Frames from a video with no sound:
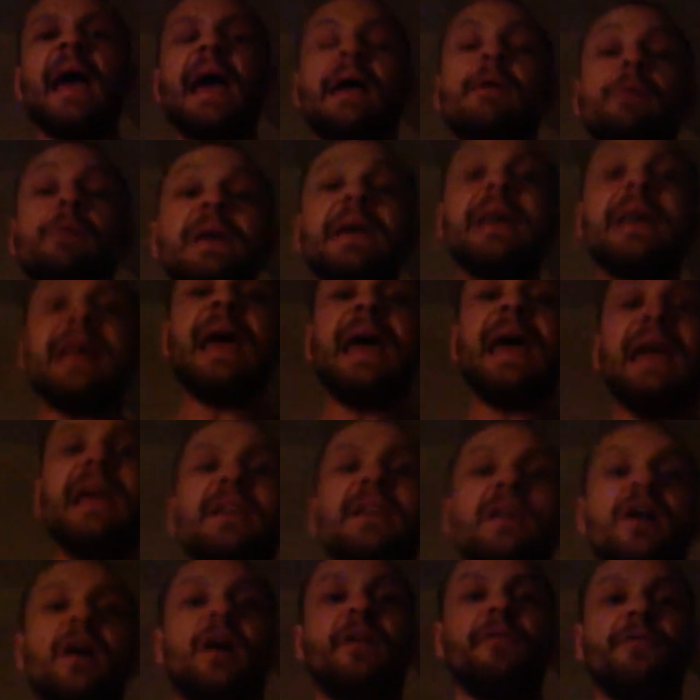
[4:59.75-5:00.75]
And we get
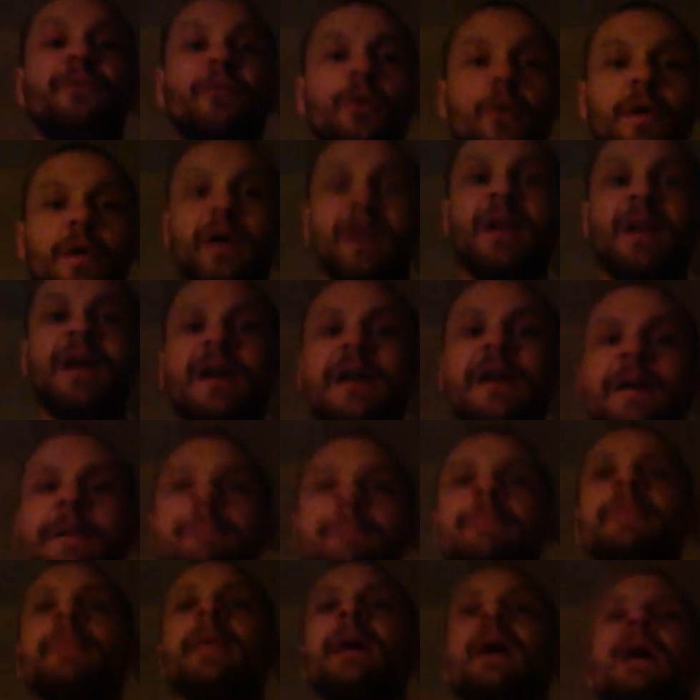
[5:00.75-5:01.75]
hated on for it.
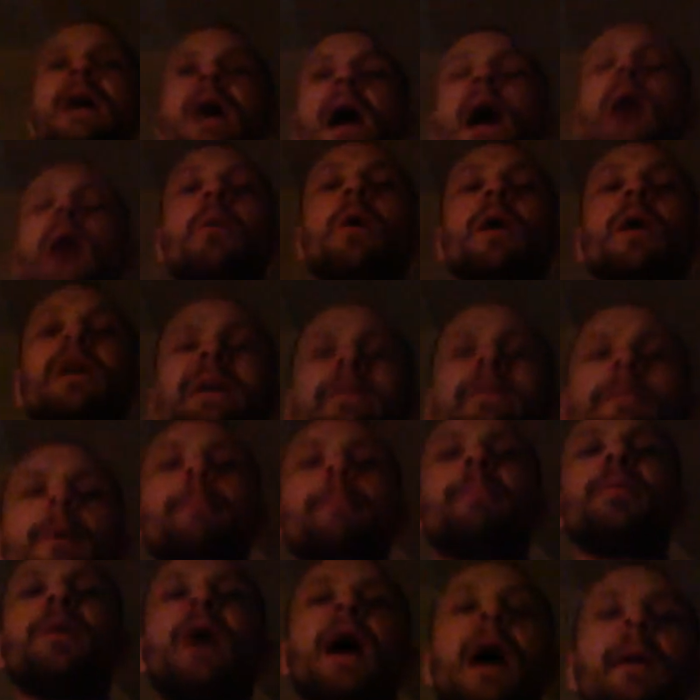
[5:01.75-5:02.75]
I want to give him
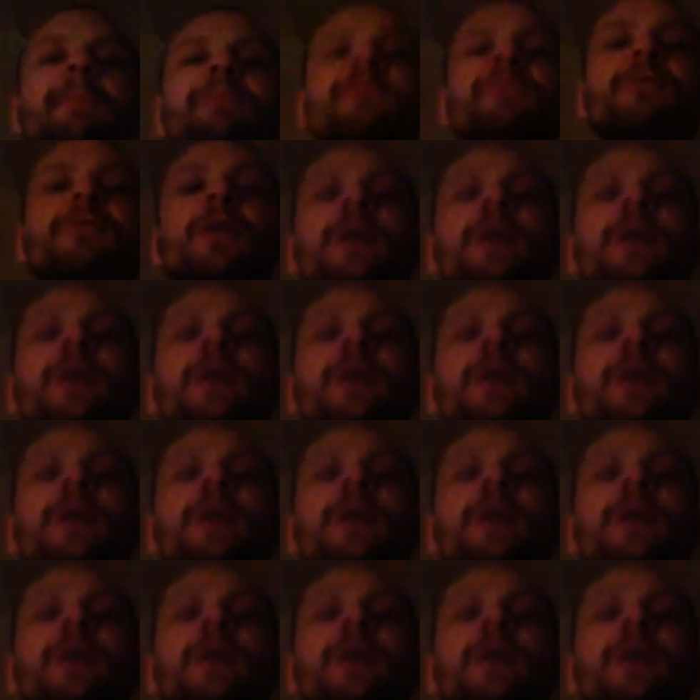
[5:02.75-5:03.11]
props